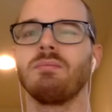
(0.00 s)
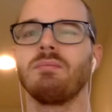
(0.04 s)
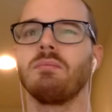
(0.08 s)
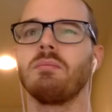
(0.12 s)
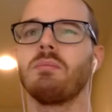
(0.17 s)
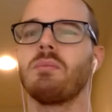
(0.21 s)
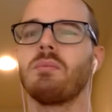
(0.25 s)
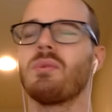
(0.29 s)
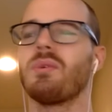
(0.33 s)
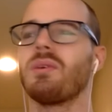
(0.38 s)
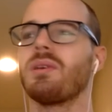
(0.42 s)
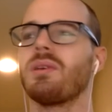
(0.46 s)

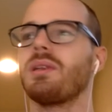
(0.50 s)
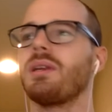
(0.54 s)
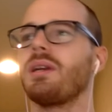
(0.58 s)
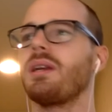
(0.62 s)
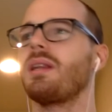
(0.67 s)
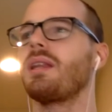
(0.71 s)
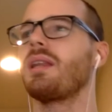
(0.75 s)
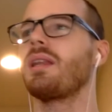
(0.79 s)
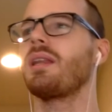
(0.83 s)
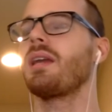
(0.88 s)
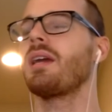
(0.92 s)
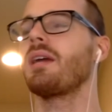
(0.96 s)
more
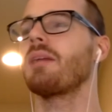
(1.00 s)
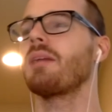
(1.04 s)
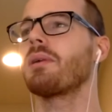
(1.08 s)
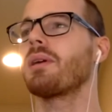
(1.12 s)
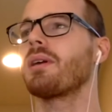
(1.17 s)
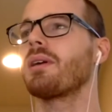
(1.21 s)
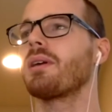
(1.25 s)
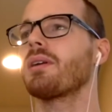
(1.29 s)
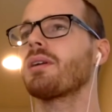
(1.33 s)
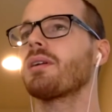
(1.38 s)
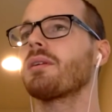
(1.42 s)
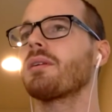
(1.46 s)

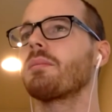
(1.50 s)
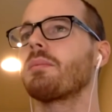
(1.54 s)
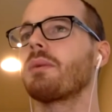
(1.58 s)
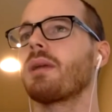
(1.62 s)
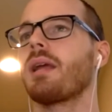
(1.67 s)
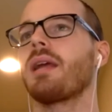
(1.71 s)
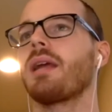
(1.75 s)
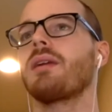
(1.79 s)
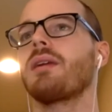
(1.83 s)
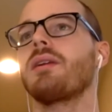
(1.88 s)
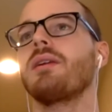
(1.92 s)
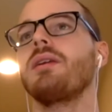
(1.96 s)
dynamic, but
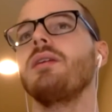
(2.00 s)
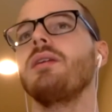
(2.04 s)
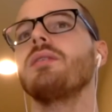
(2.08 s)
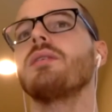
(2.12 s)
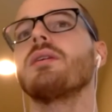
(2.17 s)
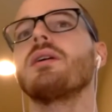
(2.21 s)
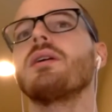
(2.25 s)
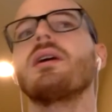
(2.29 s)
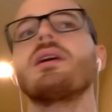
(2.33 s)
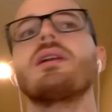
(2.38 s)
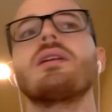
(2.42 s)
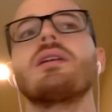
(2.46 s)
I don't
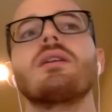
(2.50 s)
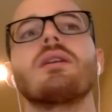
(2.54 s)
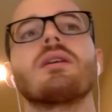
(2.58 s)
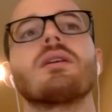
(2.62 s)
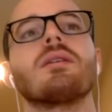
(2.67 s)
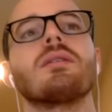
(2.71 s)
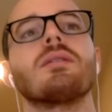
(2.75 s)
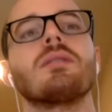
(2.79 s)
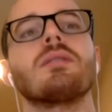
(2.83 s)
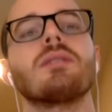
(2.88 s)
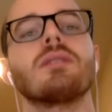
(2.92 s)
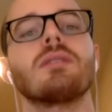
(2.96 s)

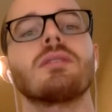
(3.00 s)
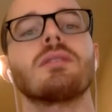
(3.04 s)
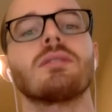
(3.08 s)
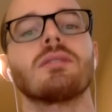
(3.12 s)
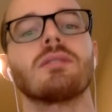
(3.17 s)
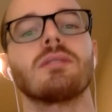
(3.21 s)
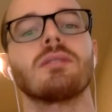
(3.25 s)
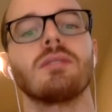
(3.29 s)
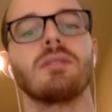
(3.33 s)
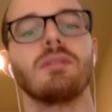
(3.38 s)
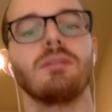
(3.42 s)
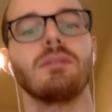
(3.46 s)
know. Because
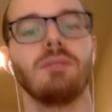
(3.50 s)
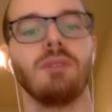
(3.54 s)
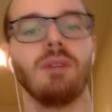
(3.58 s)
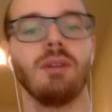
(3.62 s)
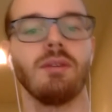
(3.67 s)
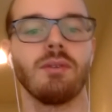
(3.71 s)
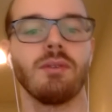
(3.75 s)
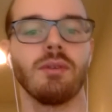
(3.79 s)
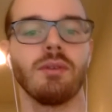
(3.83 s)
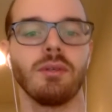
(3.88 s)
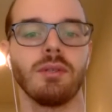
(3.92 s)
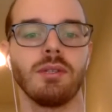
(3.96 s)
if you
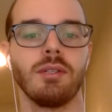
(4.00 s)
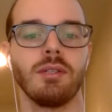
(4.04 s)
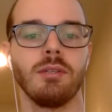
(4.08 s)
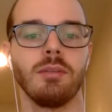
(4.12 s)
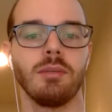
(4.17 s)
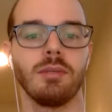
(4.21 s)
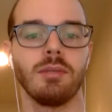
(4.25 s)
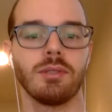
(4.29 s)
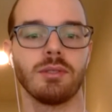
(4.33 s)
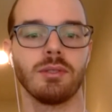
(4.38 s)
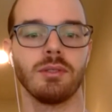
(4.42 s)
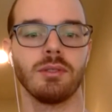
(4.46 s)
have an old kube
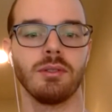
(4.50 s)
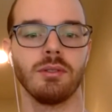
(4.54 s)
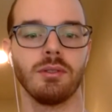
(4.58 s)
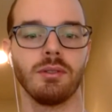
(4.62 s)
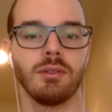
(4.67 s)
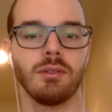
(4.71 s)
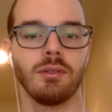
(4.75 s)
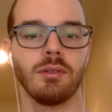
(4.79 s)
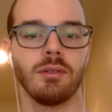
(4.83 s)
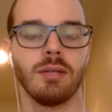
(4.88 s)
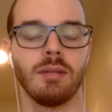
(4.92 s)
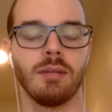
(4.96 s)
control,
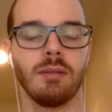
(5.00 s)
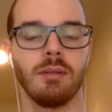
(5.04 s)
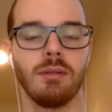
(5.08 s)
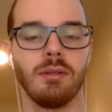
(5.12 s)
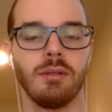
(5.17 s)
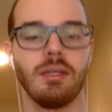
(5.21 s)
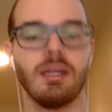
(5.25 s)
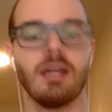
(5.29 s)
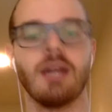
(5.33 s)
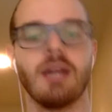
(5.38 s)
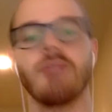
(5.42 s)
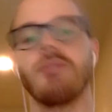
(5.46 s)
yeah, if
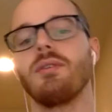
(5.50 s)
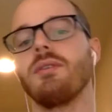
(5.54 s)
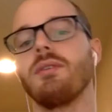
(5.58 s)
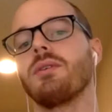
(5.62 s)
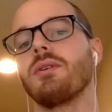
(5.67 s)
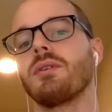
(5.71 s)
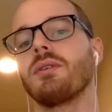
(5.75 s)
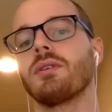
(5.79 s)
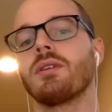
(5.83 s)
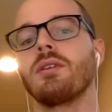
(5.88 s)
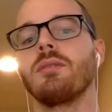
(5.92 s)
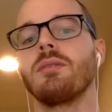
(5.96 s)
you have
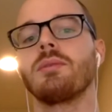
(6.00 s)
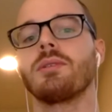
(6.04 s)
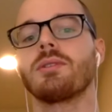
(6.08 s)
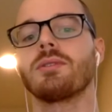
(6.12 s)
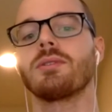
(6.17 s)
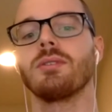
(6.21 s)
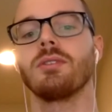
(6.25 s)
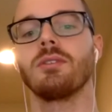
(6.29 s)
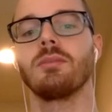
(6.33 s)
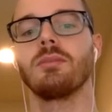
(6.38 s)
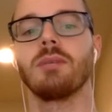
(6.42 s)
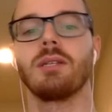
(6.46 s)
an old kube
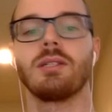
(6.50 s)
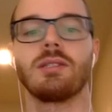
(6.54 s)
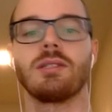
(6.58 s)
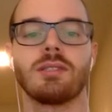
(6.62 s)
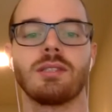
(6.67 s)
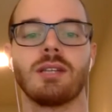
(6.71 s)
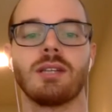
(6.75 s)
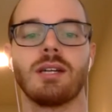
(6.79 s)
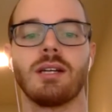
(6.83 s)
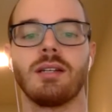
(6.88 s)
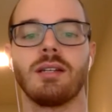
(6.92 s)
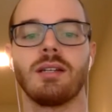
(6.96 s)
control, you might
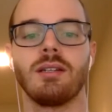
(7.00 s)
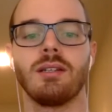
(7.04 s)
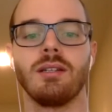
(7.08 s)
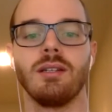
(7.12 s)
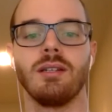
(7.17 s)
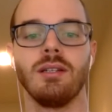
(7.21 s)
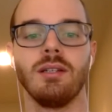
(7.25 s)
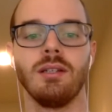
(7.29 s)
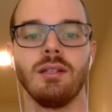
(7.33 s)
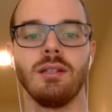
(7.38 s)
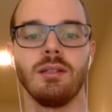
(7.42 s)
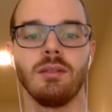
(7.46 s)
just not
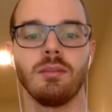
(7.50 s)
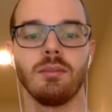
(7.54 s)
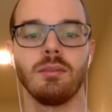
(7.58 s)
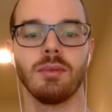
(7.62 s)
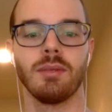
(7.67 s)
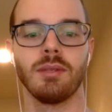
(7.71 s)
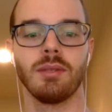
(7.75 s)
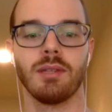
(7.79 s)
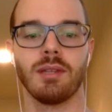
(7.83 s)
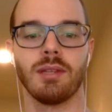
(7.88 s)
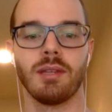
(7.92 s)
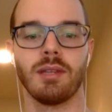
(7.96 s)

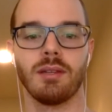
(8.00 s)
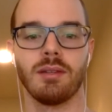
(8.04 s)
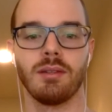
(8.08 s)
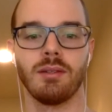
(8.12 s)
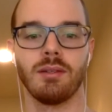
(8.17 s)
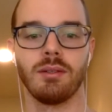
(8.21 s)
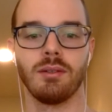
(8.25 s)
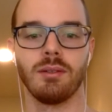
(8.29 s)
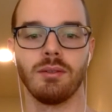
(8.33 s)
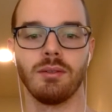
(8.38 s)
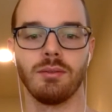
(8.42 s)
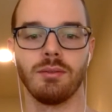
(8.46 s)
print that
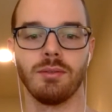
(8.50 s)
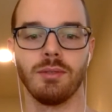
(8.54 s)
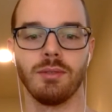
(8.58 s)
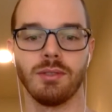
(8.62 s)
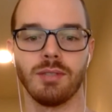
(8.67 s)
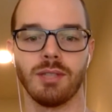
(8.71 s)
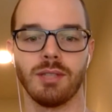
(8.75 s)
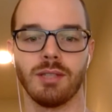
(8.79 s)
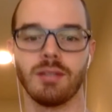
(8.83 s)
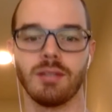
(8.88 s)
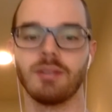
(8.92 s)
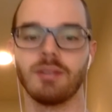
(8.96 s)
new
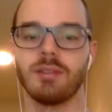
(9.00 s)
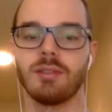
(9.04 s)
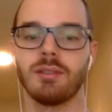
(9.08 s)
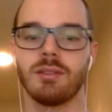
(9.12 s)
fields out.